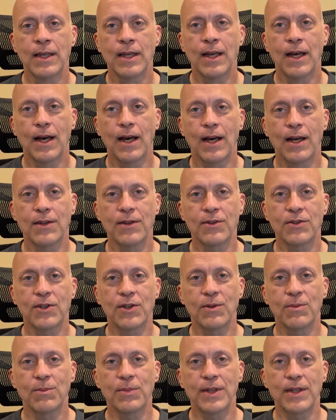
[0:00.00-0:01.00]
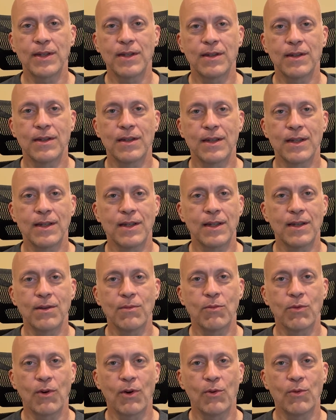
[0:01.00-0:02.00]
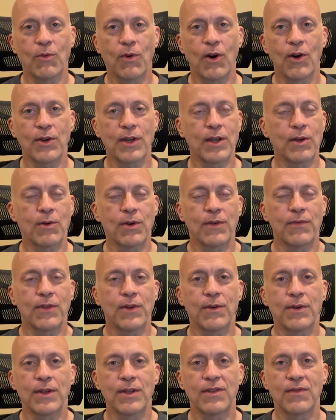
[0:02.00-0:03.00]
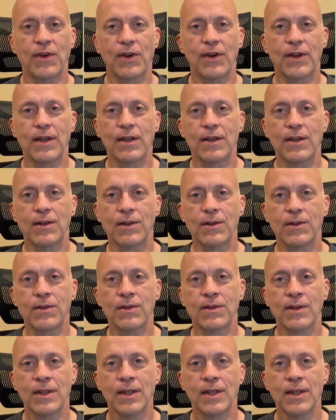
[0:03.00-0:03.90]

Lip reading: There shouldn't be any road walking, or if there is, very little.